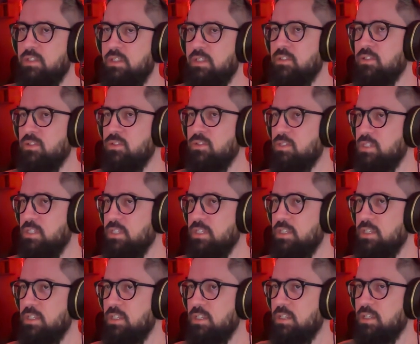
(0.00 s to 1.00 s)
And do you
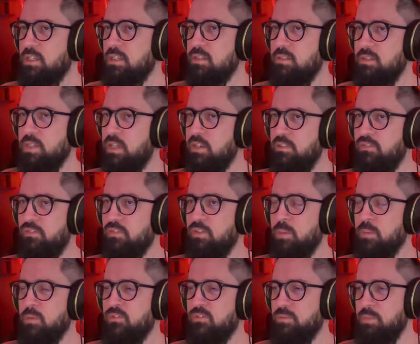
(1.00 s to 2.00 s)
see any
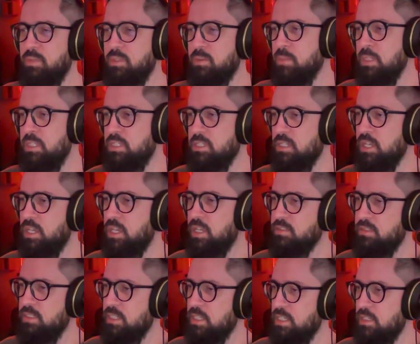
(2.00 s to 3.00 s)
form of
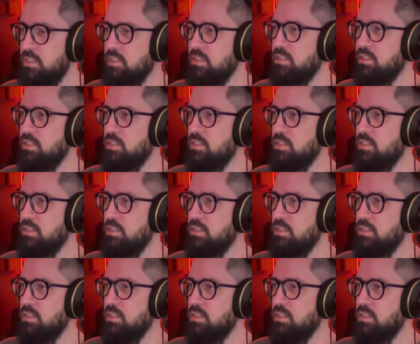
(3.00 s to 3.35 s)
mitigate this?